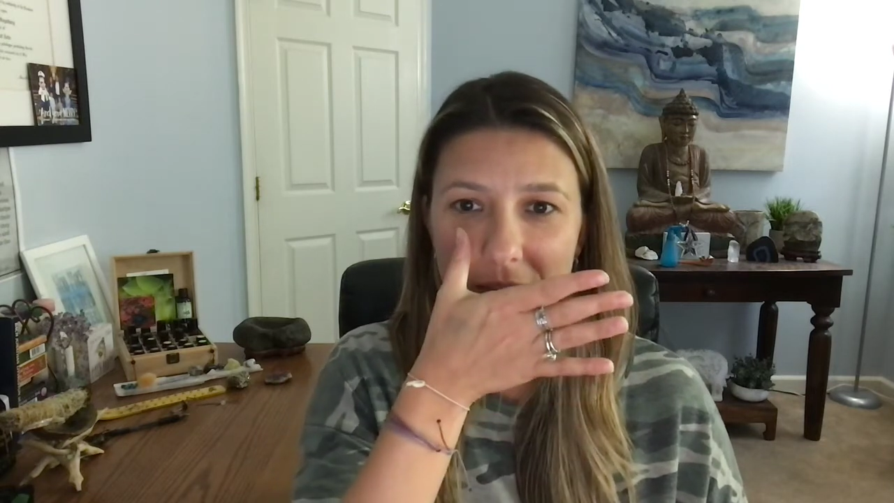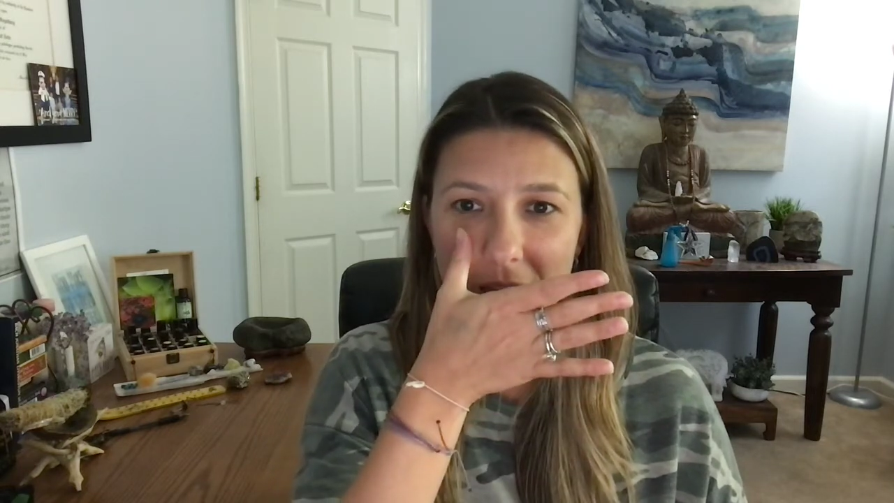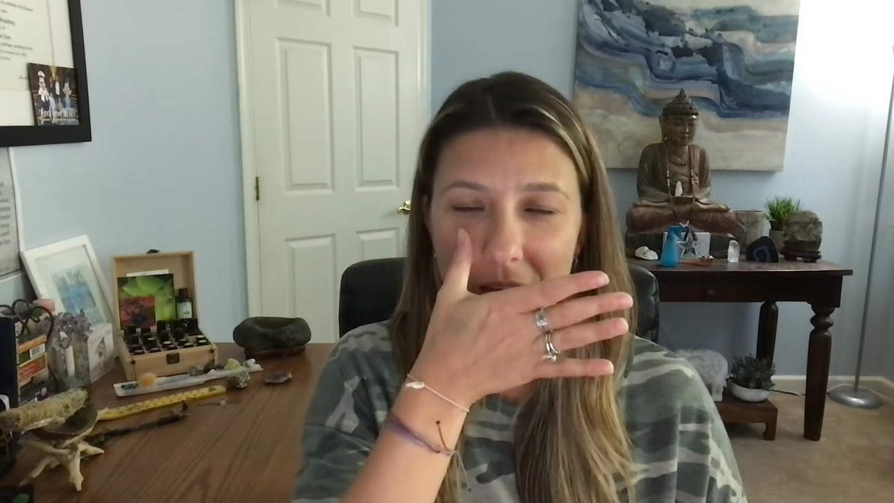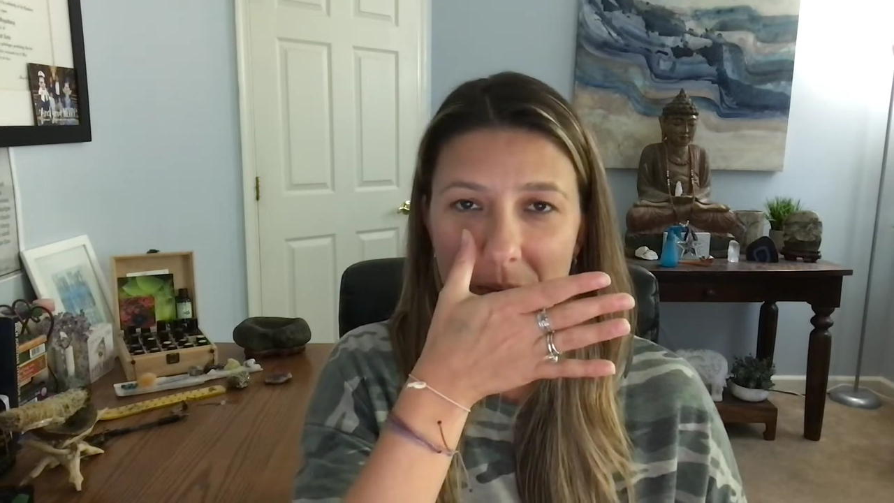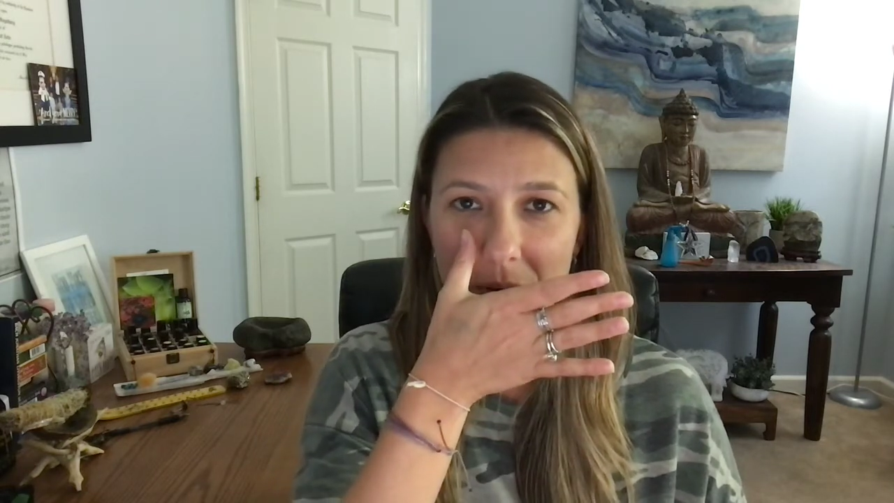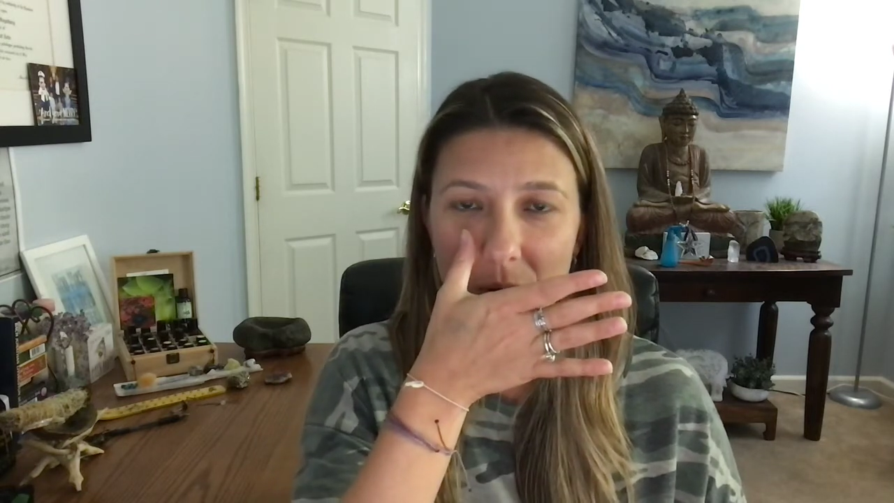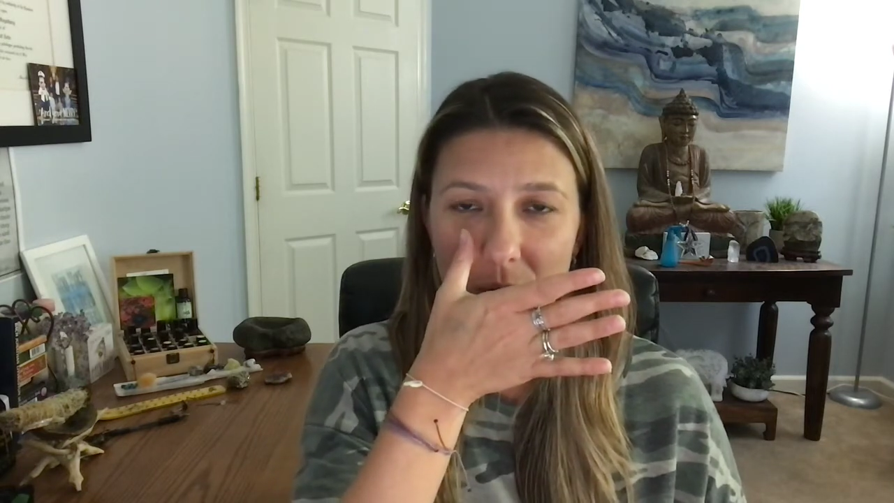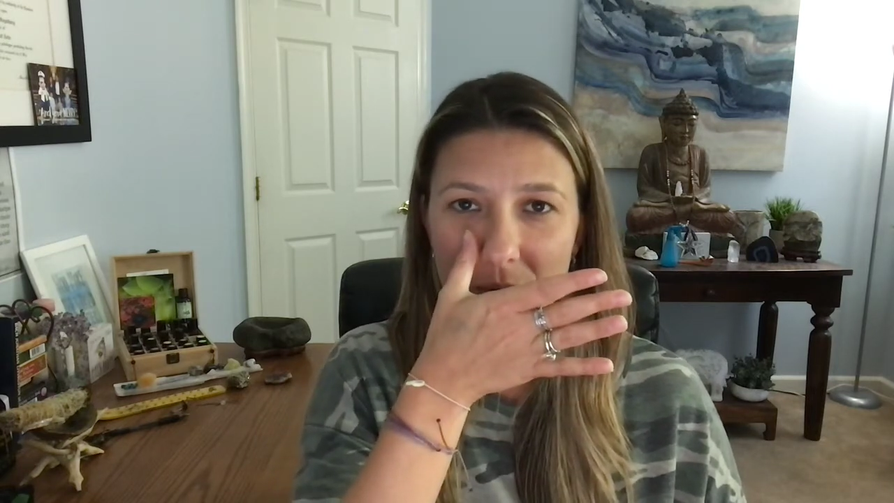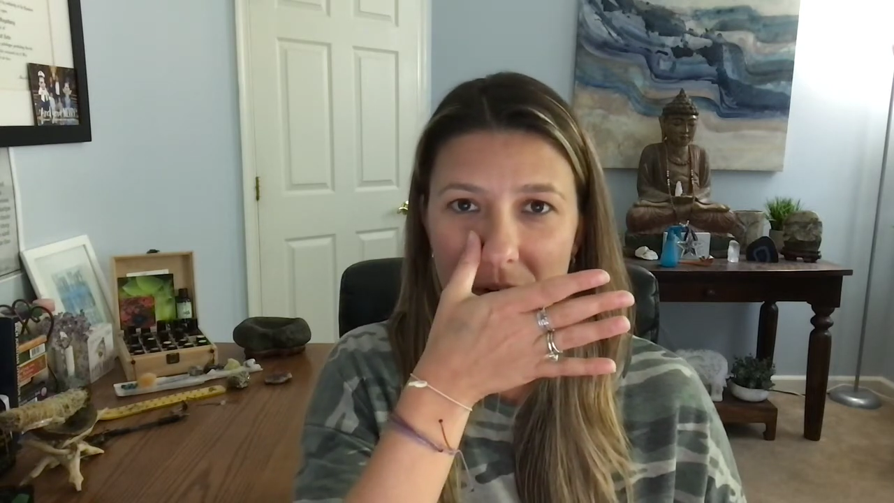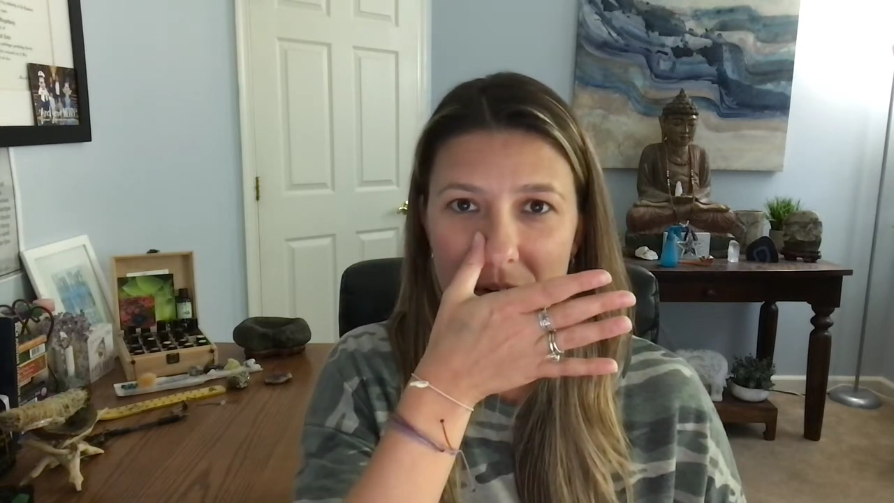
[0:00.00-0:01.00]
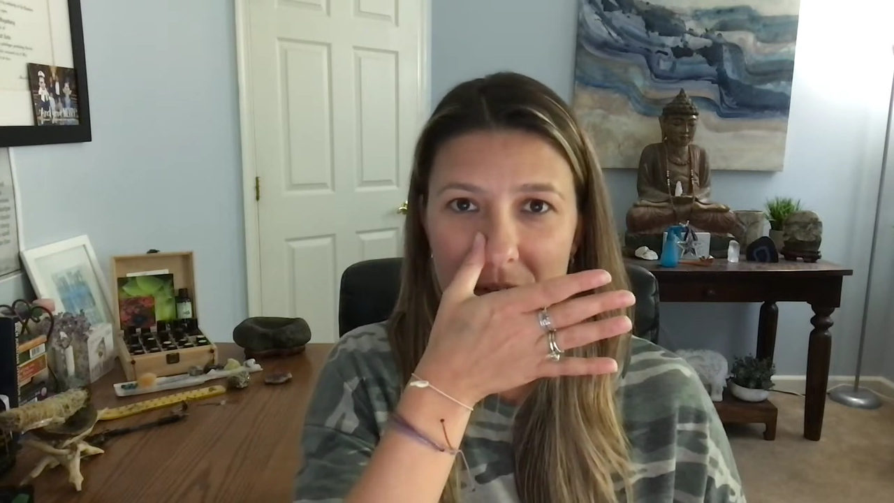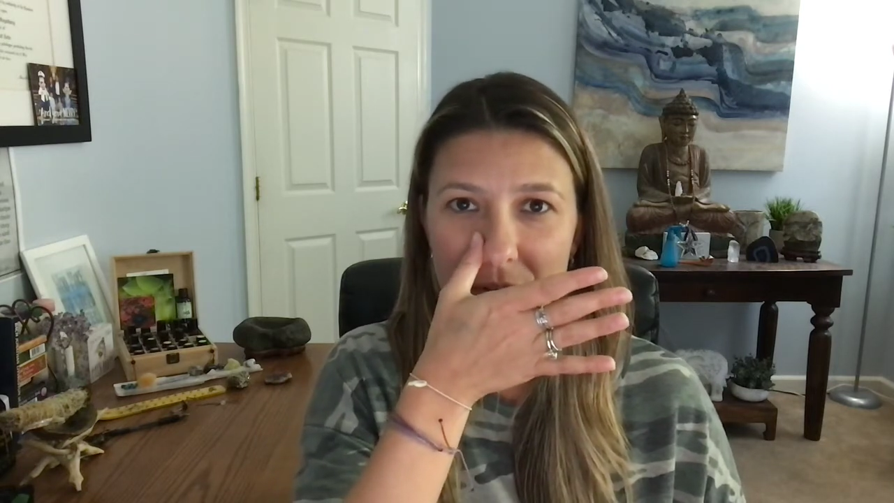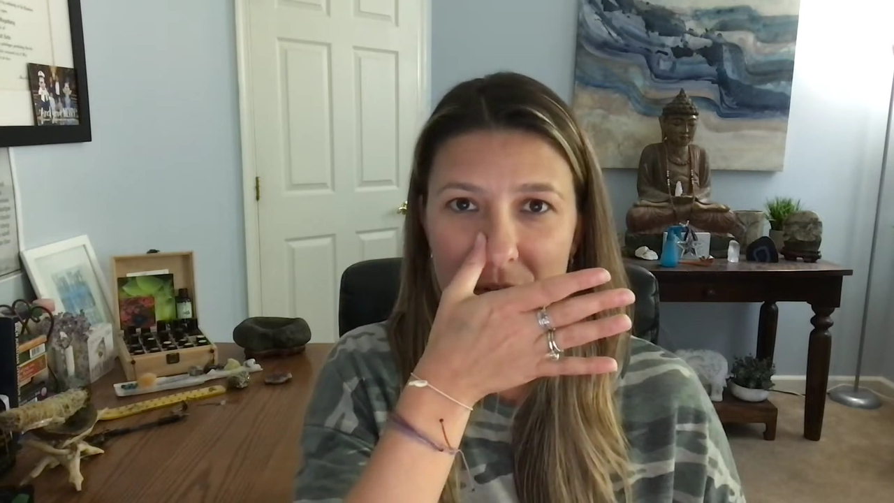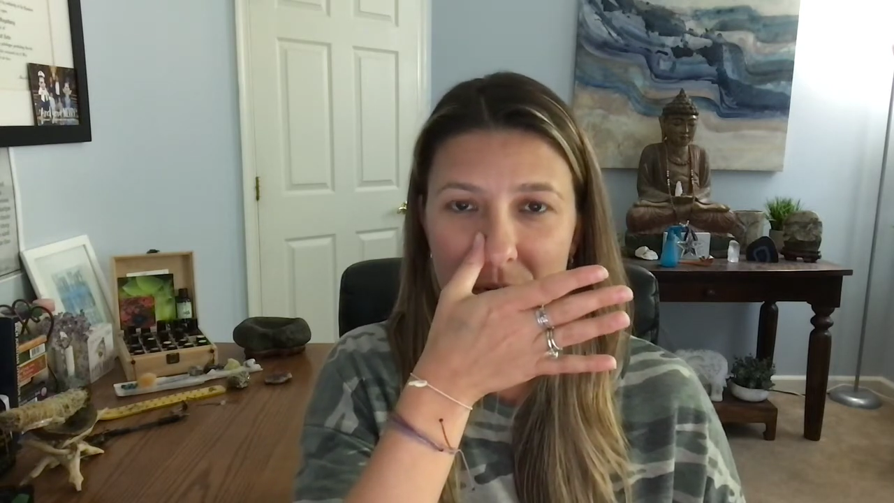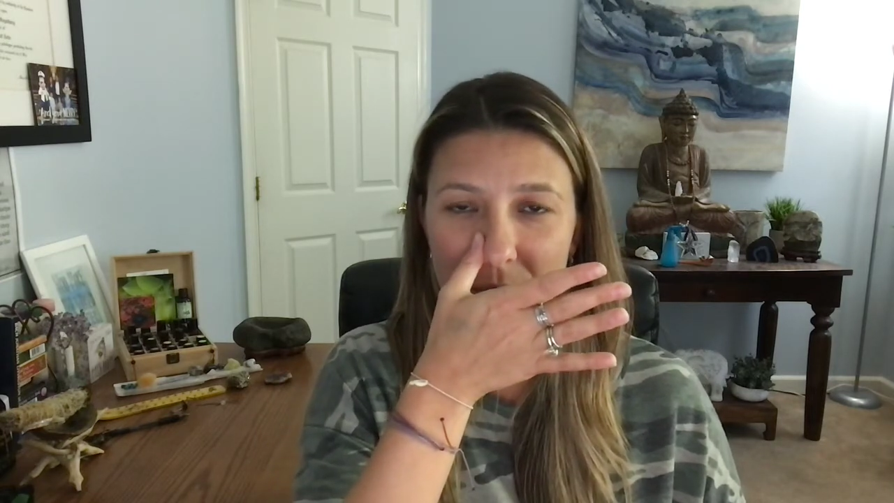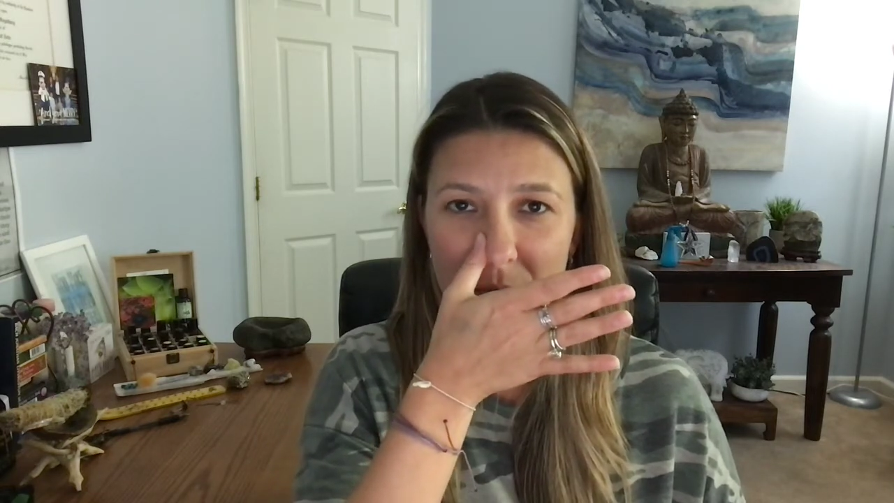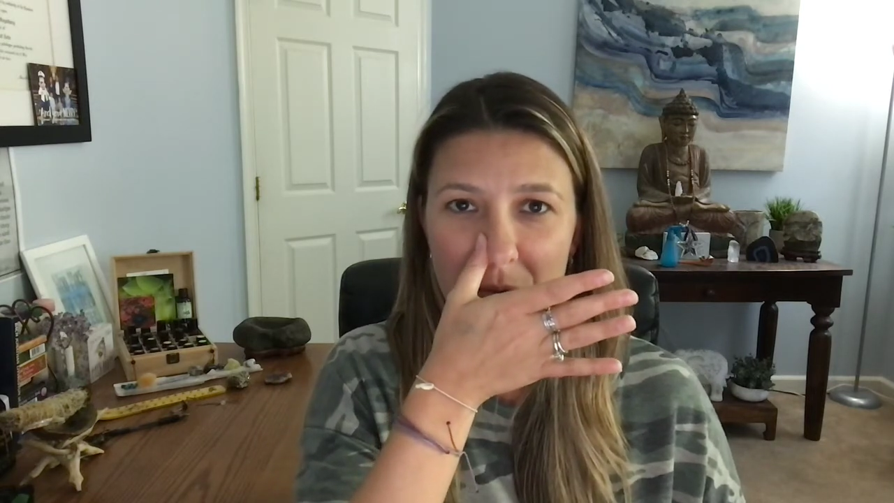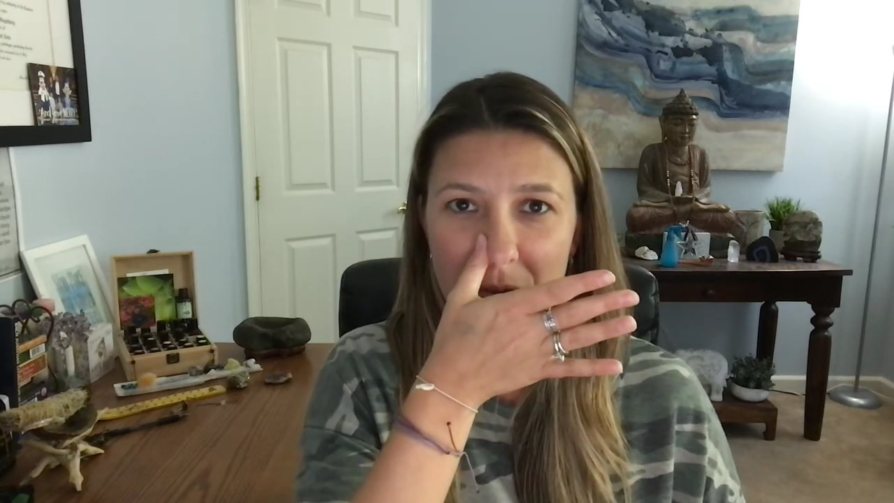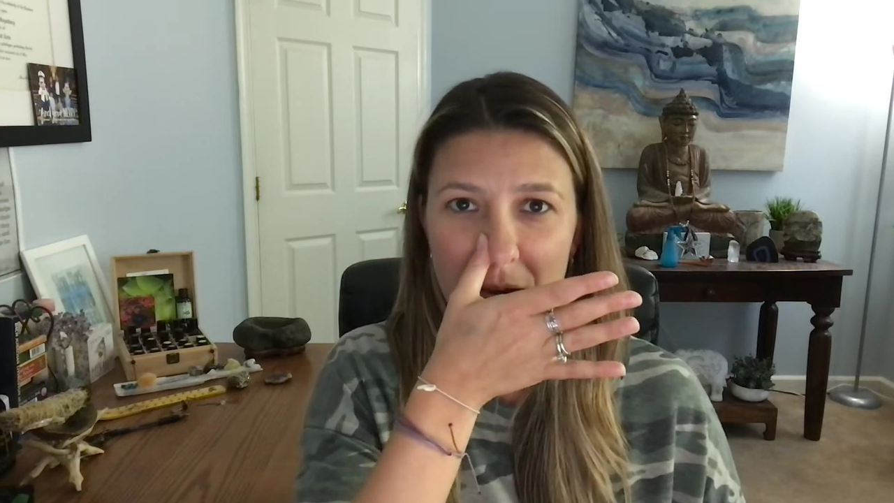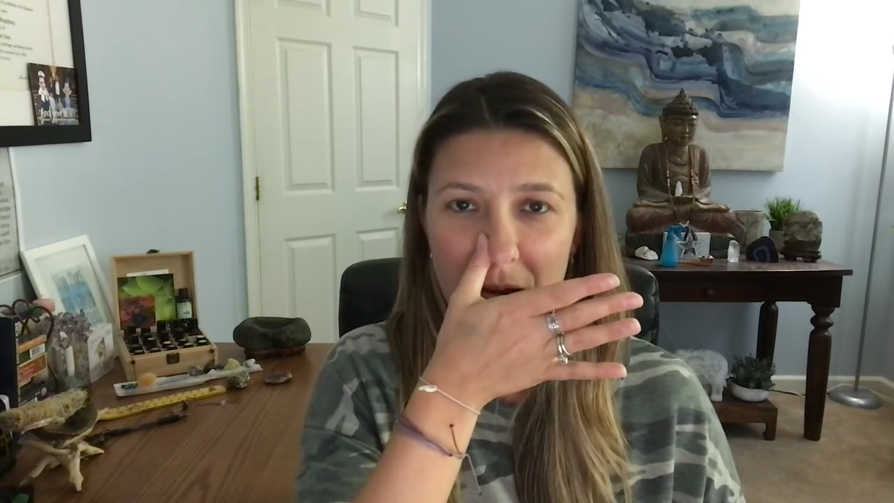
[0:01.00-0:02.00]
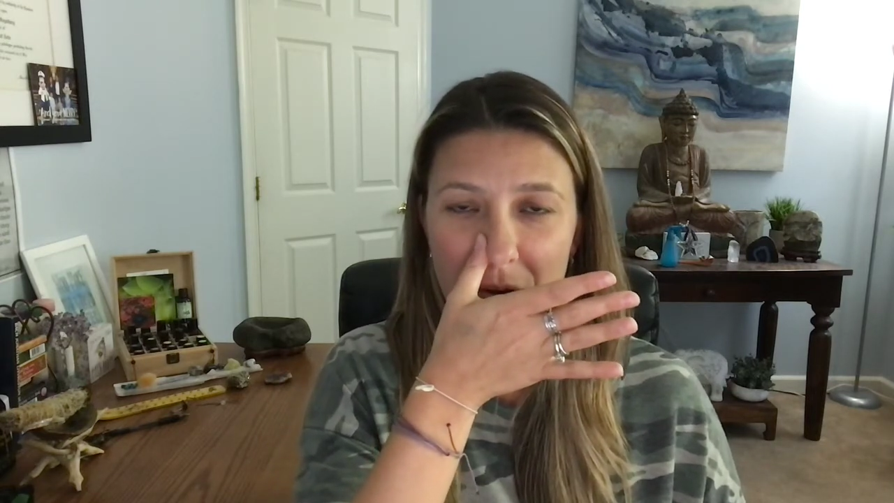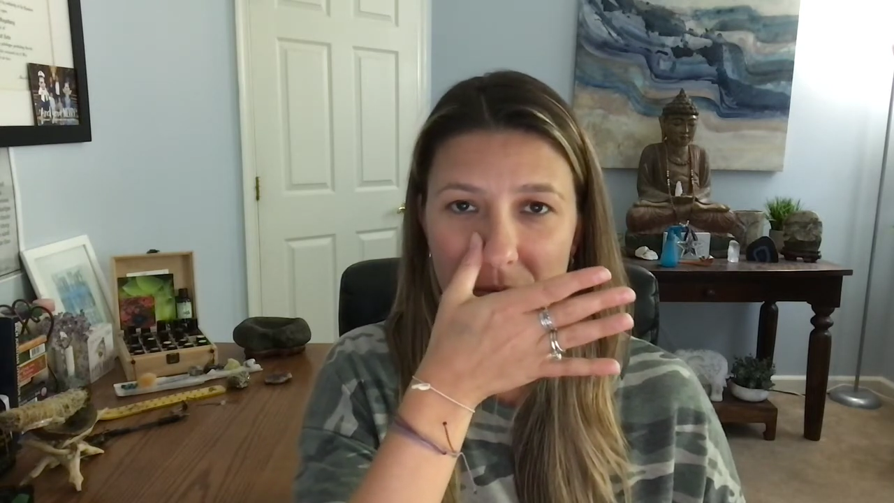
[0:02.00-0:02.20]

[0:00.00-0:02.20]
thumb over to the